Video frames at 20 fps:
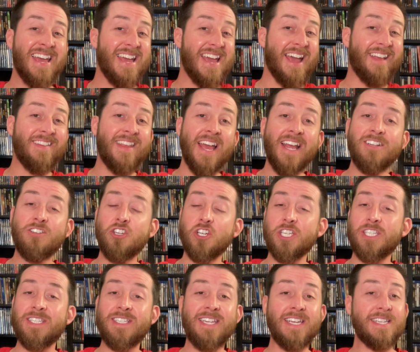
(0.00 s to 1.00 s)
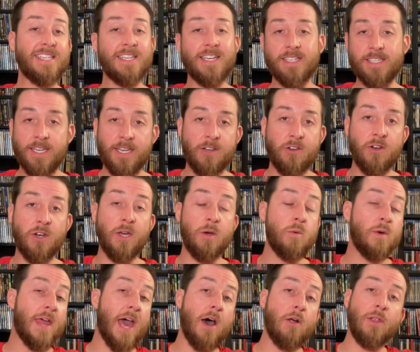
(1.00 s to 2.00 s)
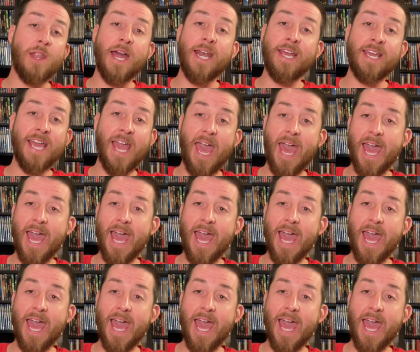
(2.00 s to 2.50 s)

and then just discontinued it without letting